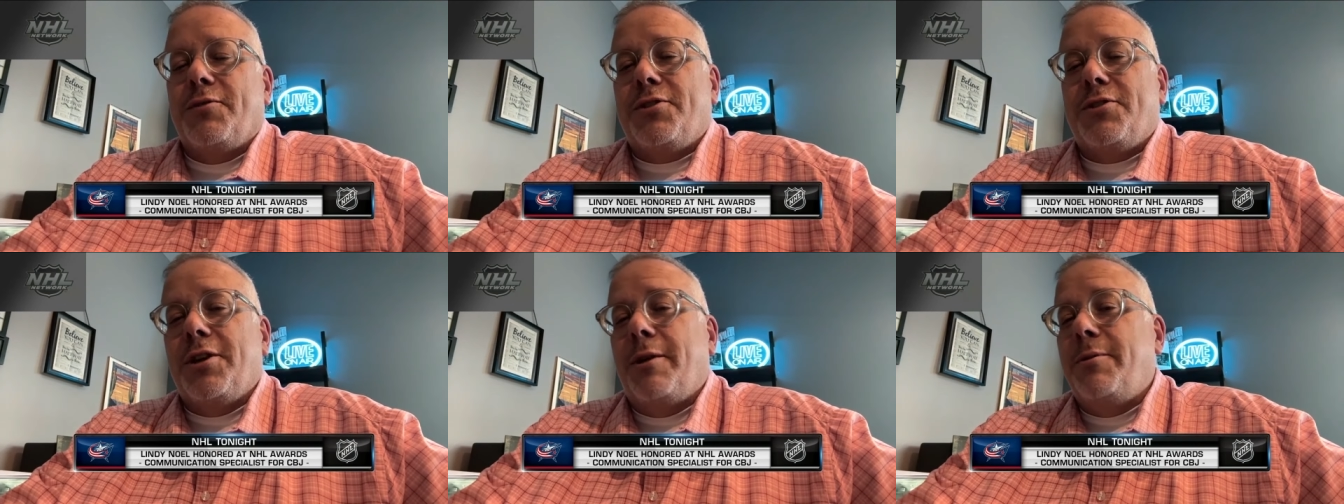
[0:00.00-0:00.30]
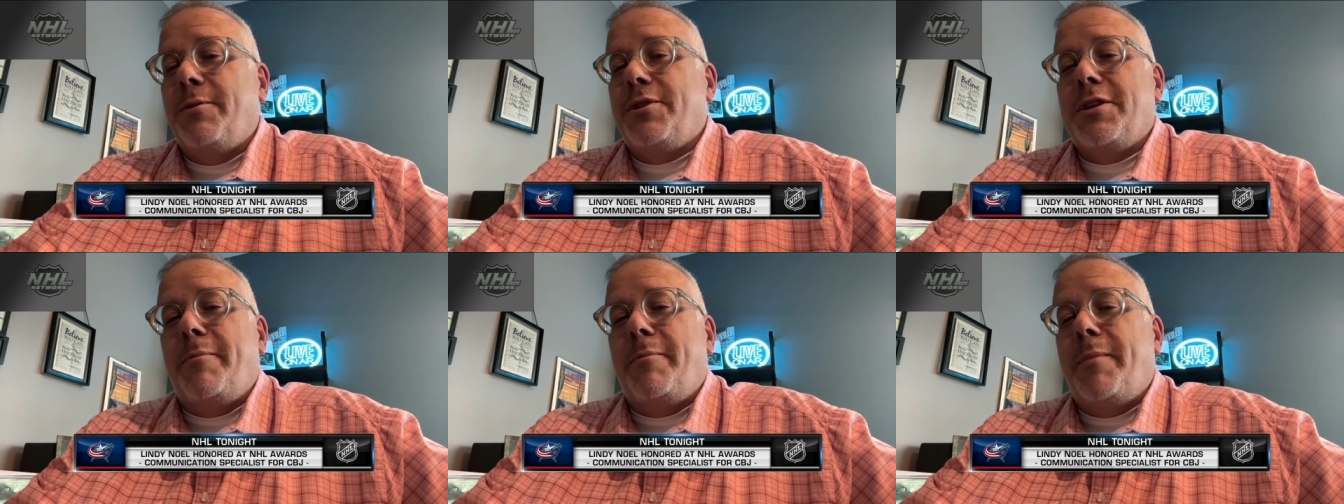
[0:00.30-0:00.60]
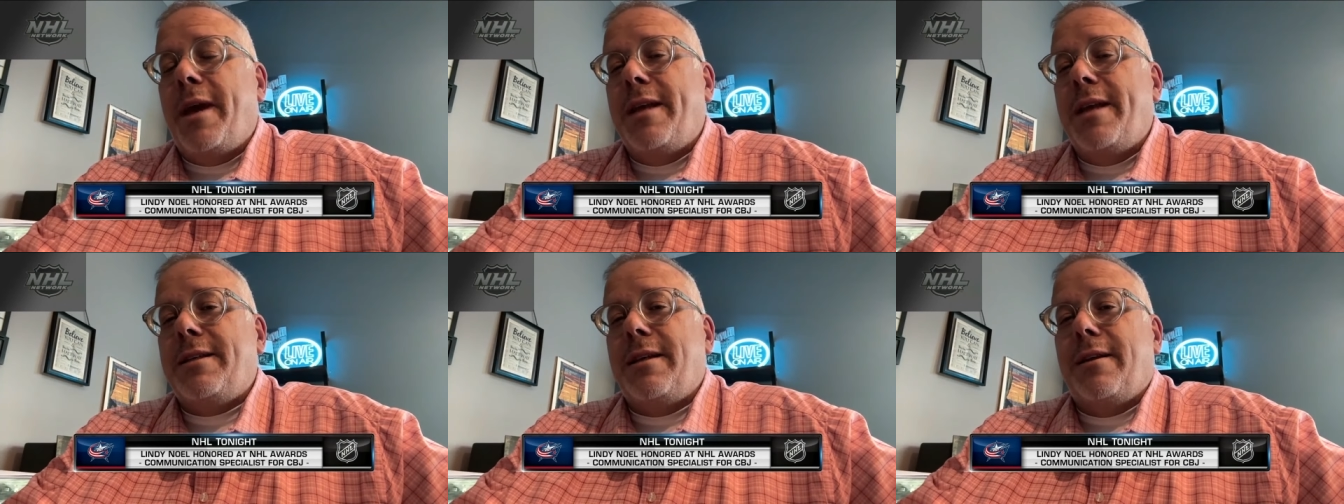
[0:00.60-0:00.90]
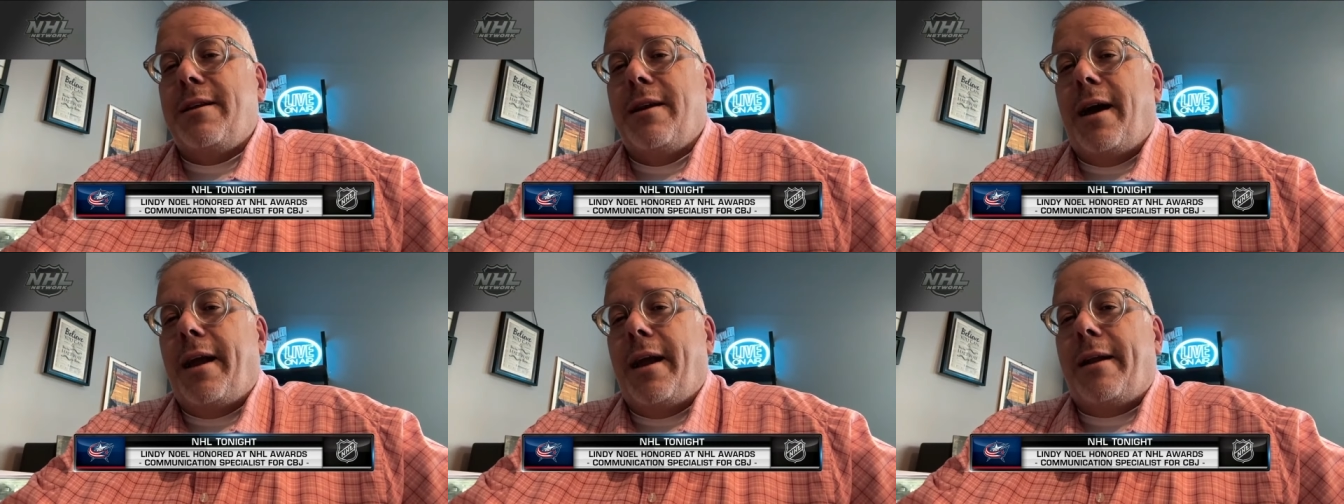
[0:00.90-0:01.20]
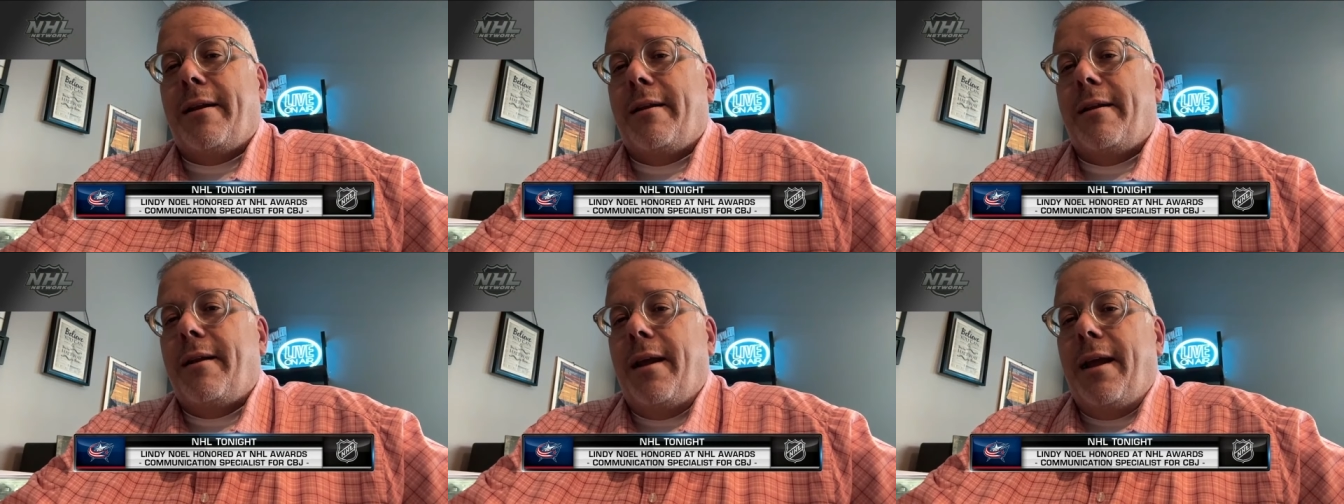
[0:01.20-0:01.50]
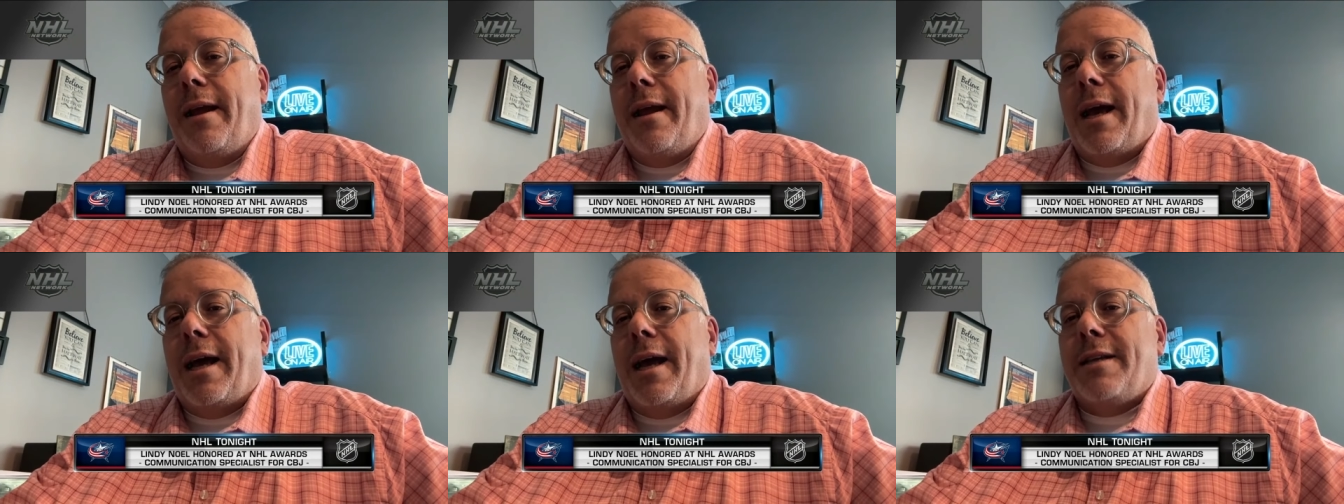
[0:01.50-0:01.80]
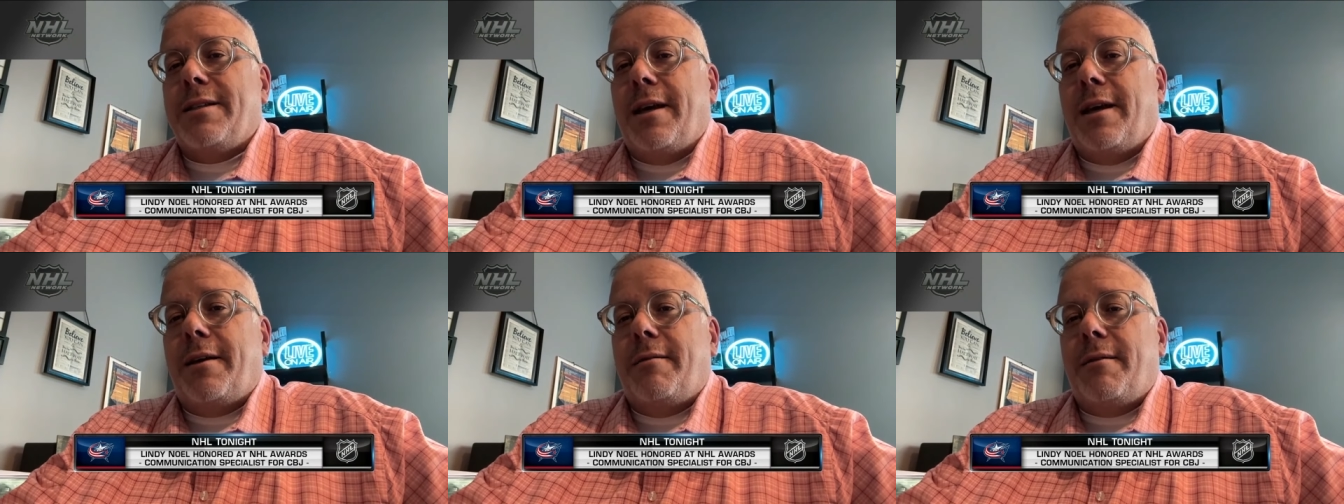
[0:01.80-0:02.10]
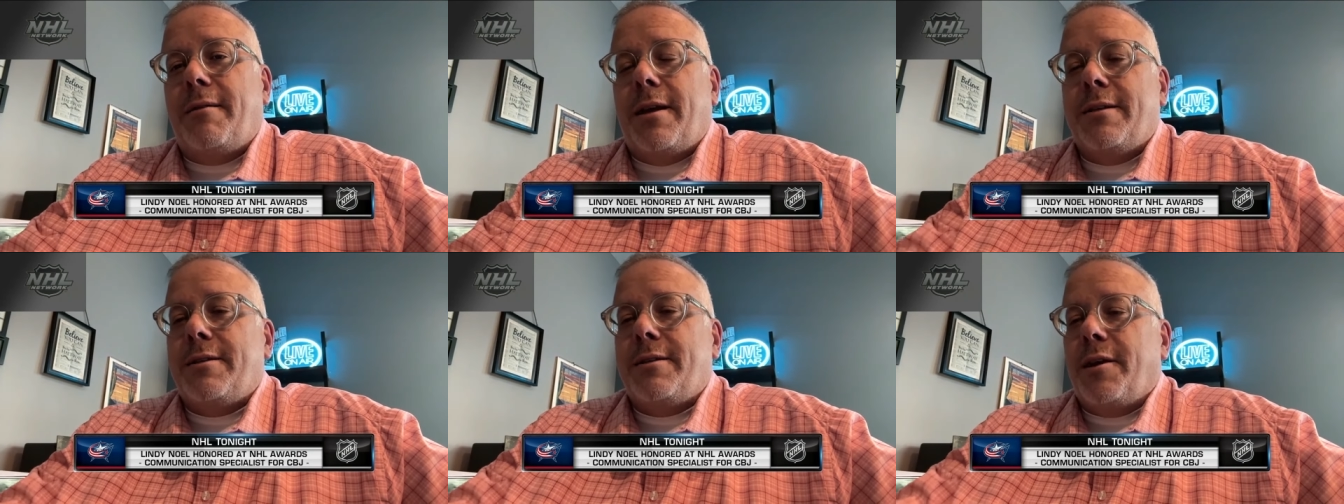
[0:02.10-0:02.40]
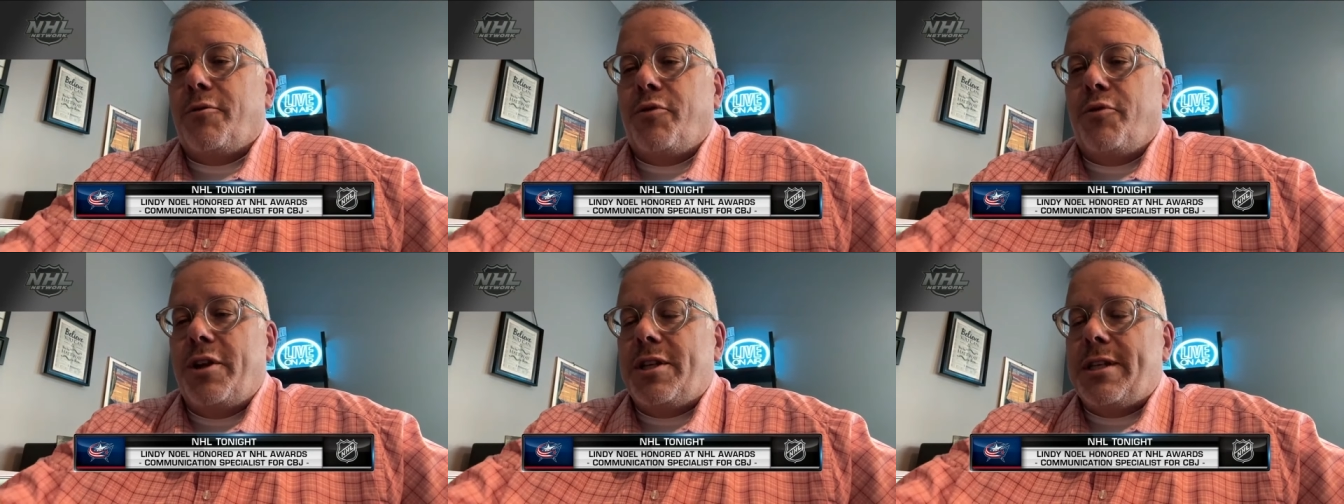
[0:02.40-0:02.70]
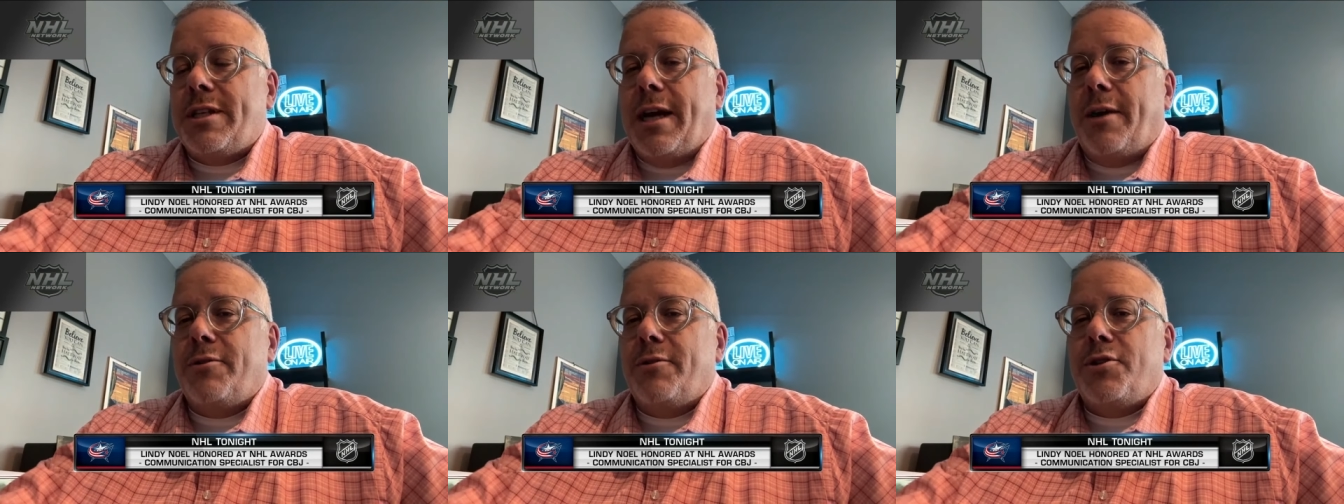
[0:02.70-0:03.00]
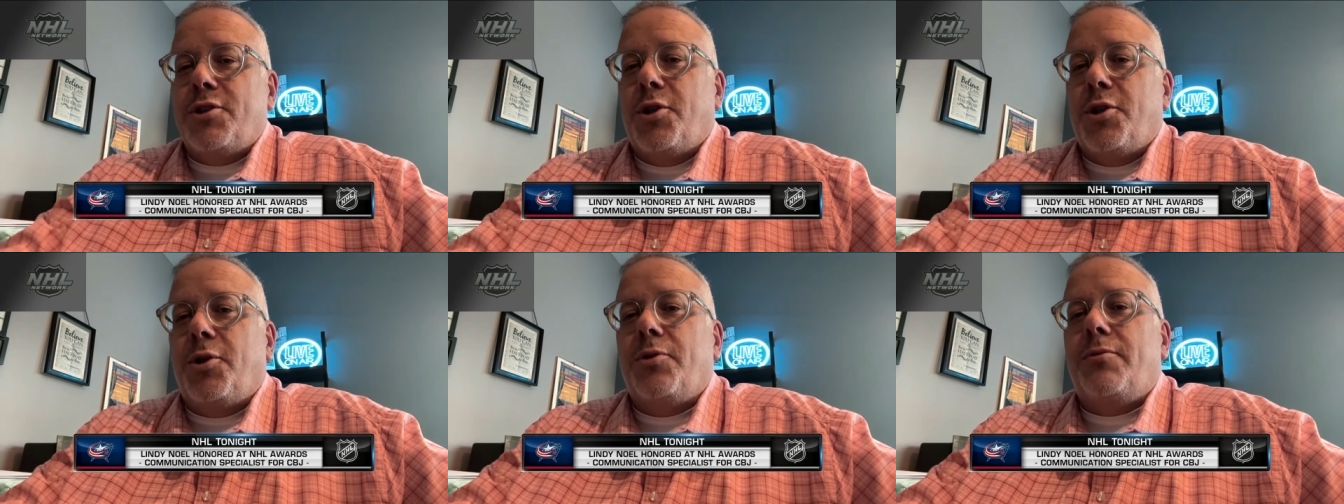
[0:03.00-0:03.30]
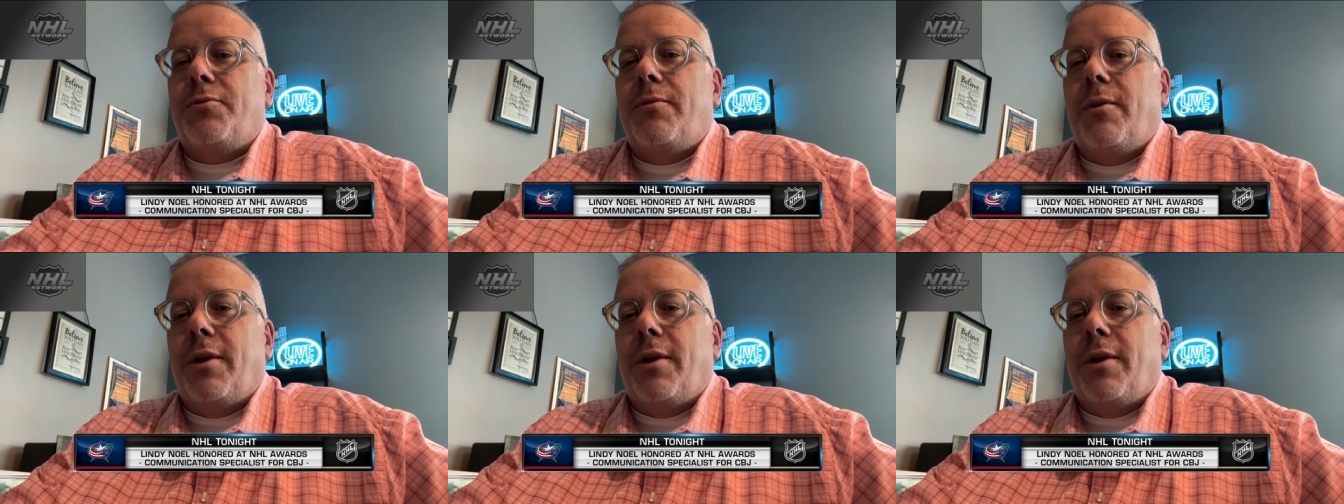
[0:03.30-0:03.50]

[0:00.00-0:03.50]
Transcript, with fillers: So it was an amazing night, and as I as I reached out and told